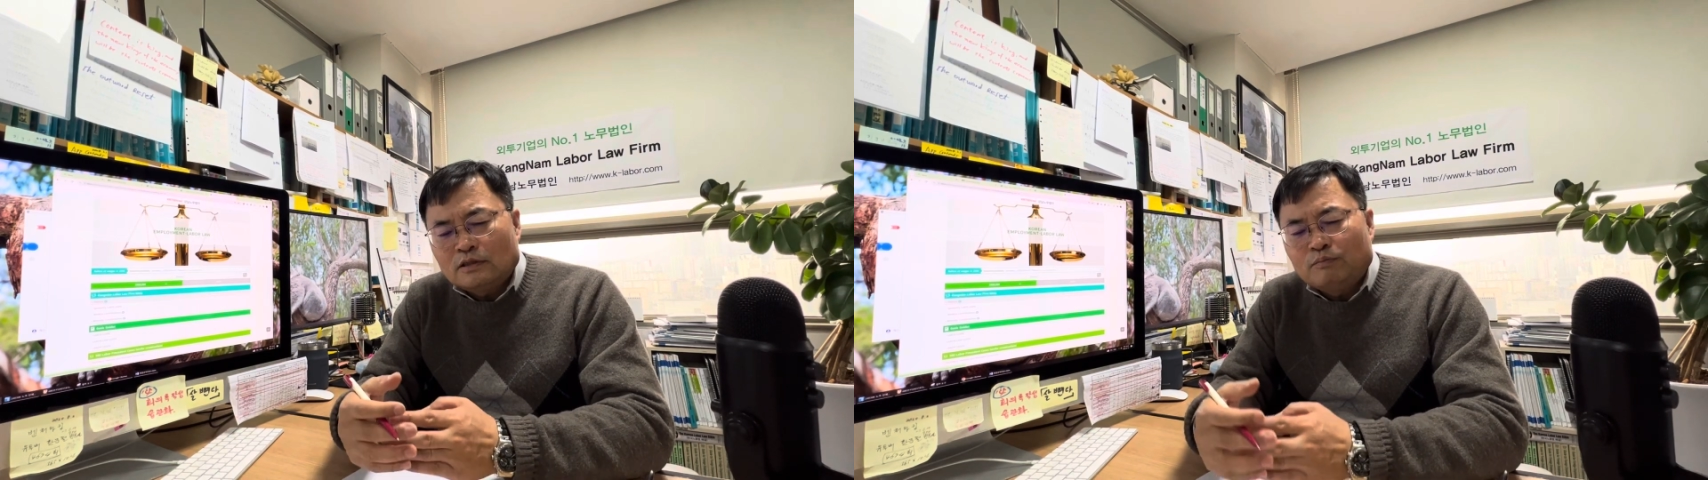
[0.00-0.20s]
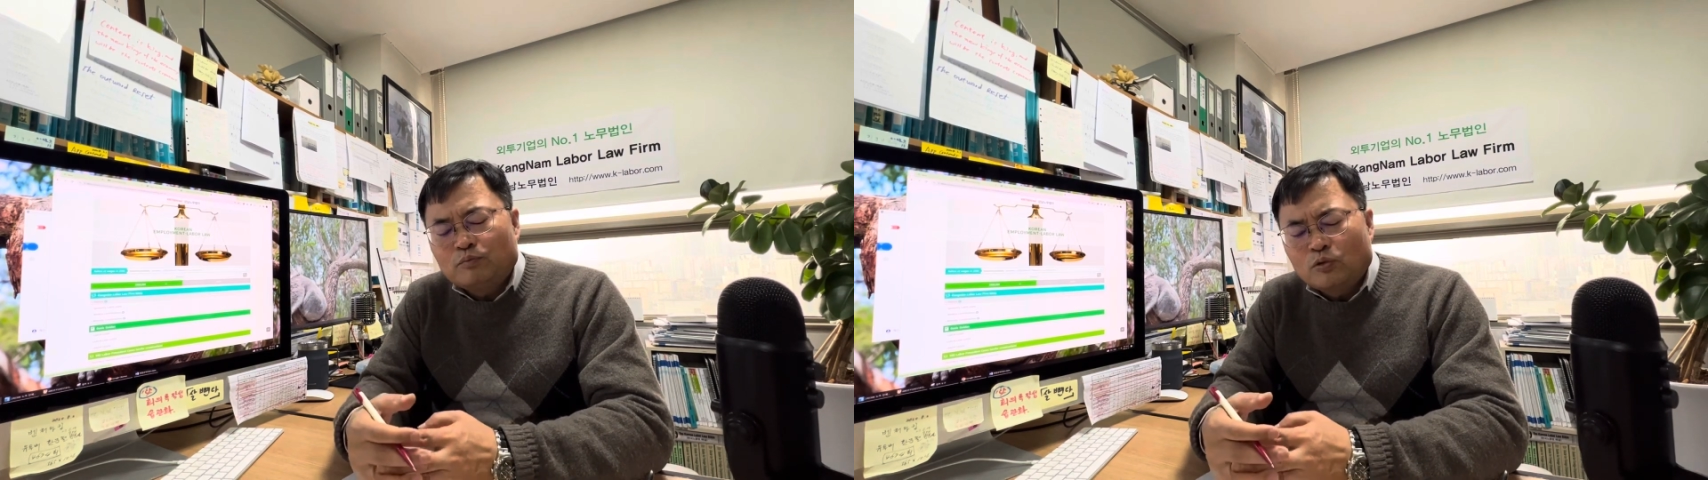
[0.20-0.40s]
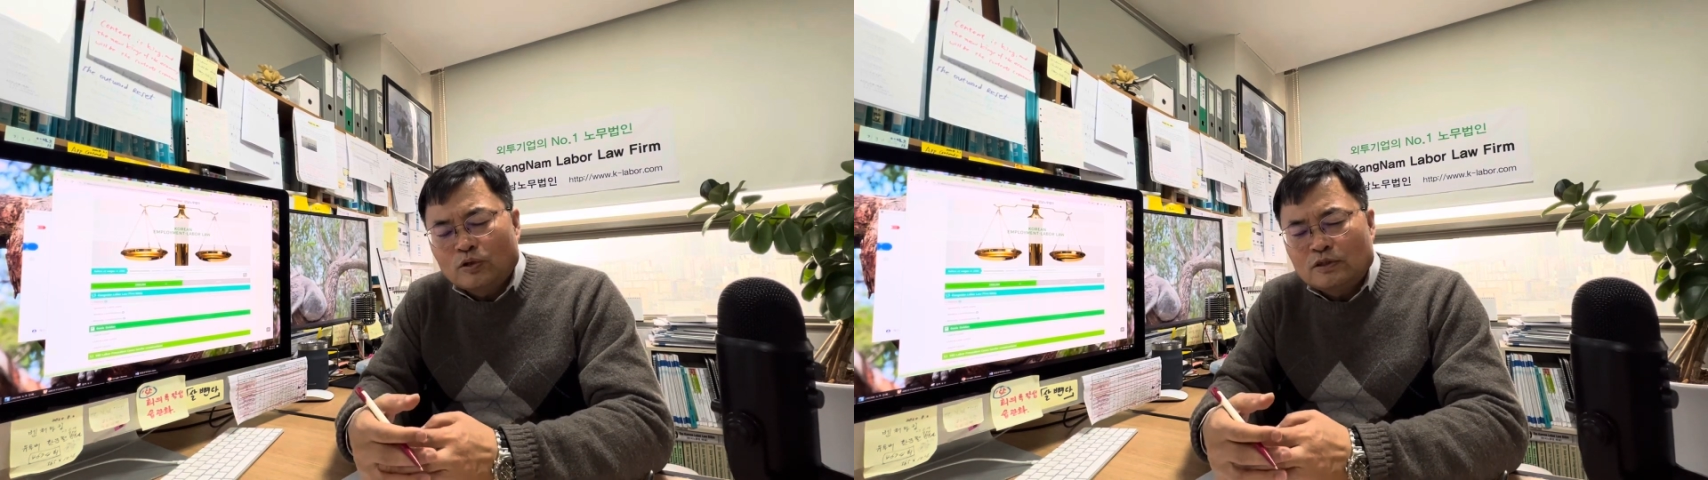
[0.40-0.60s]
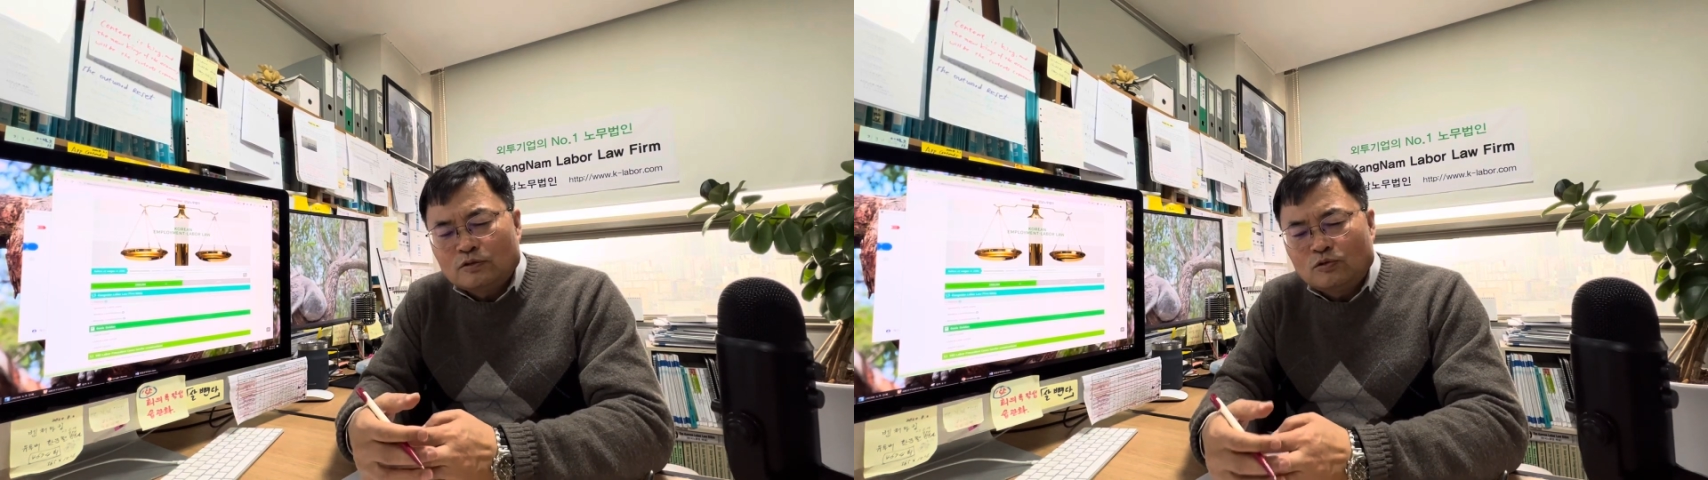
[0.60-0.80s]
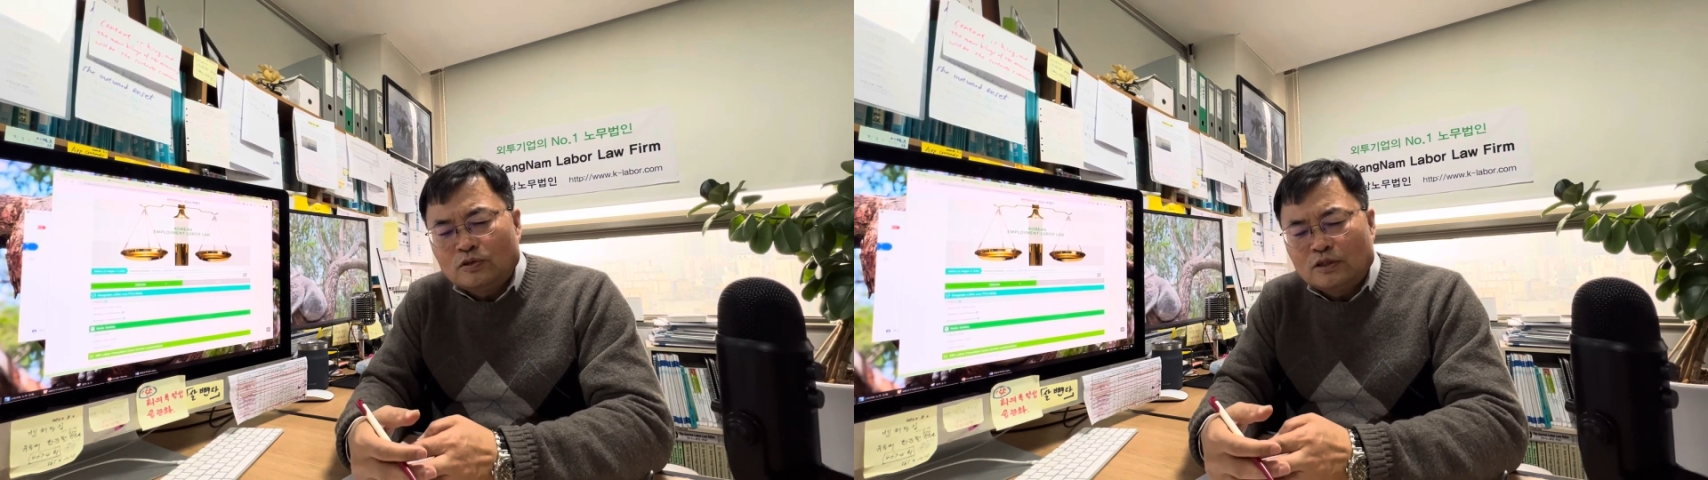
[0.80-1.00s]
employees'
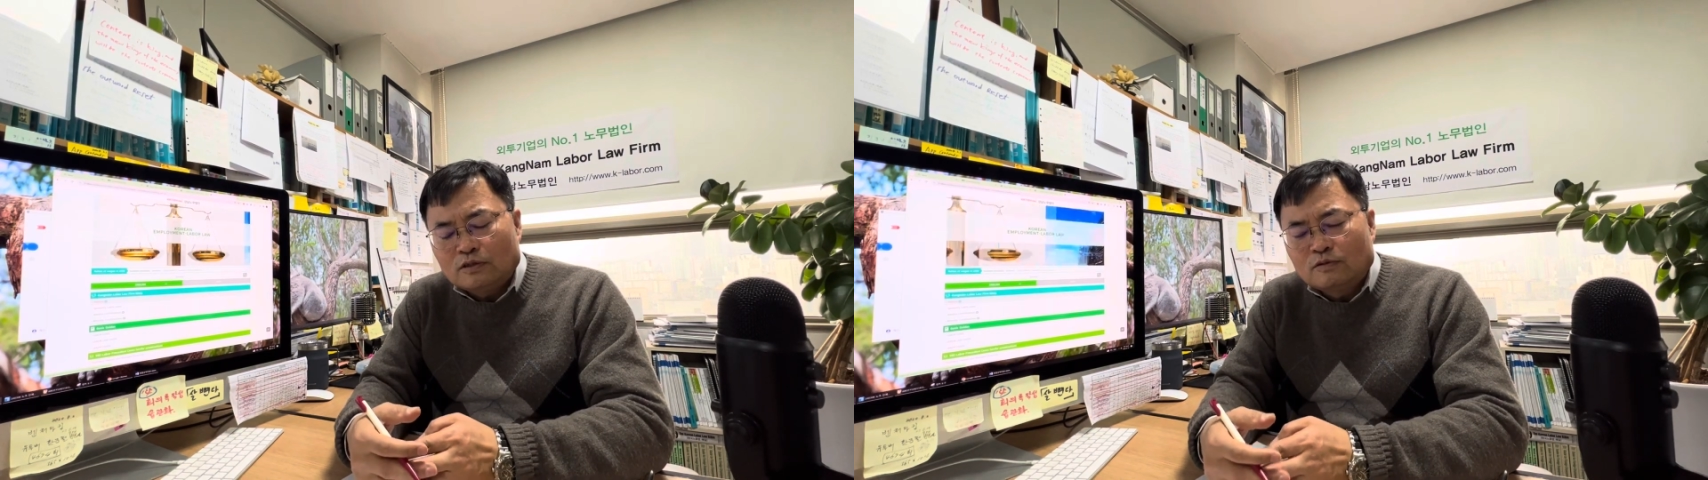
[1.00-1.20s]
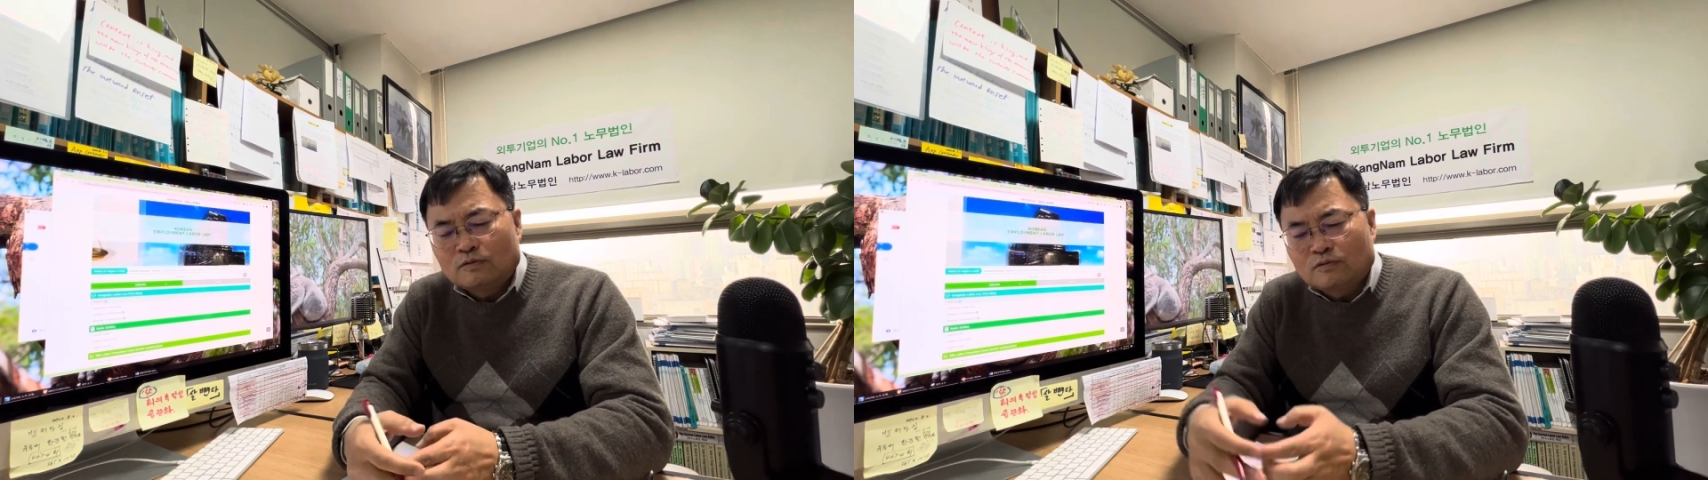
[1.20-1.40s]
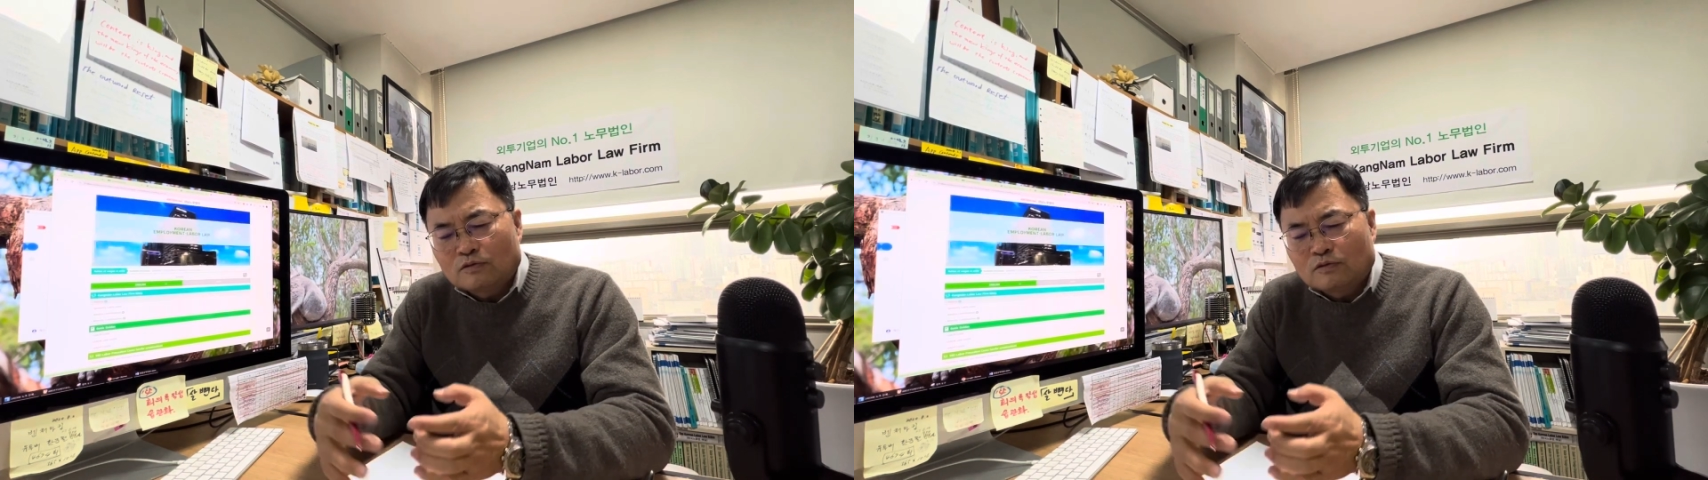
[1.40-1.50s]
duty to